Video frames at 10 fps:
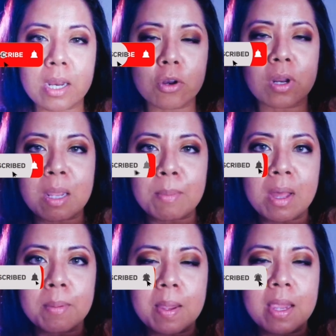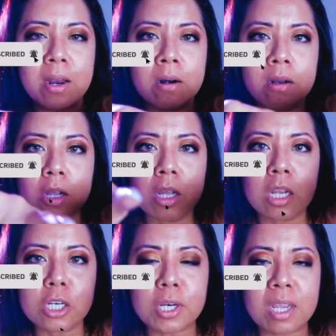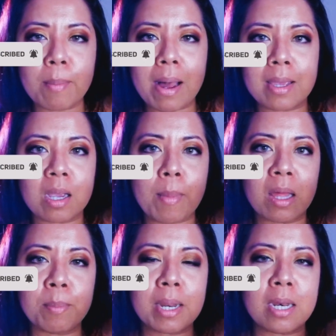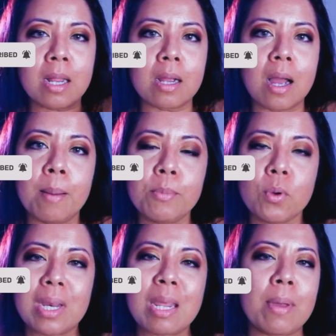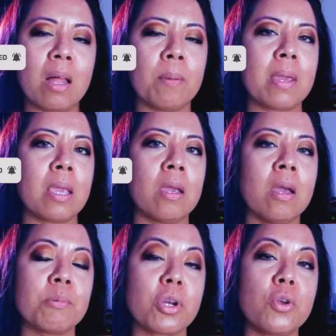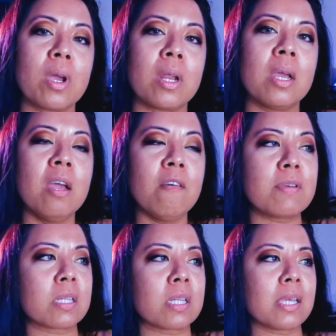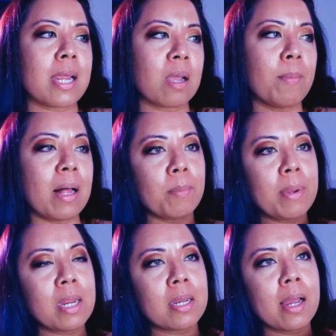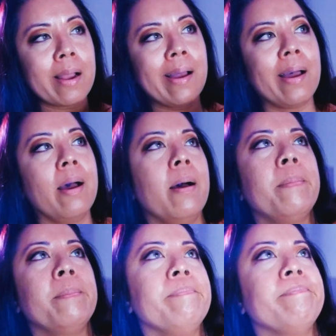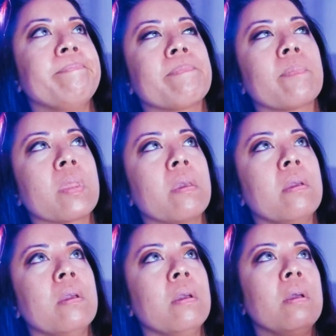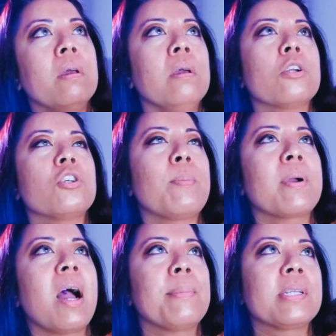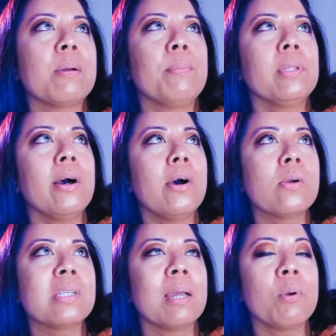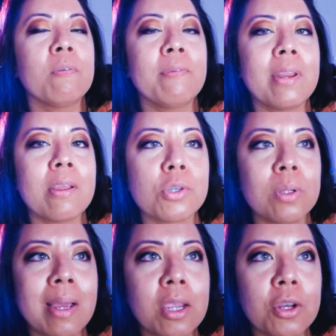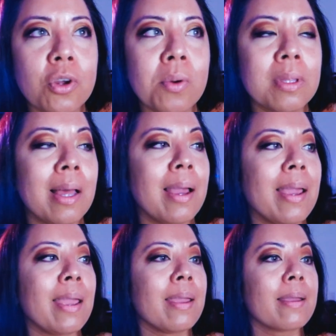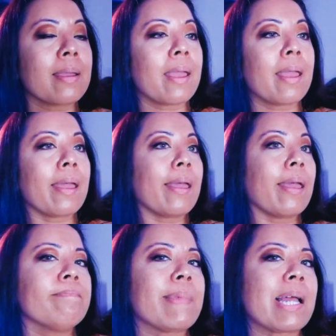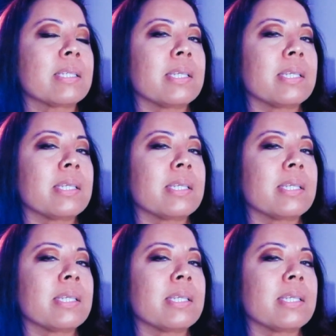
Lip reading: You can email me here, jcabale@cabalemedia.com. You could email me. You could visit the site, cabalemedia.com. Drop a comment down below. Tell me what videos you like, you don't like. That's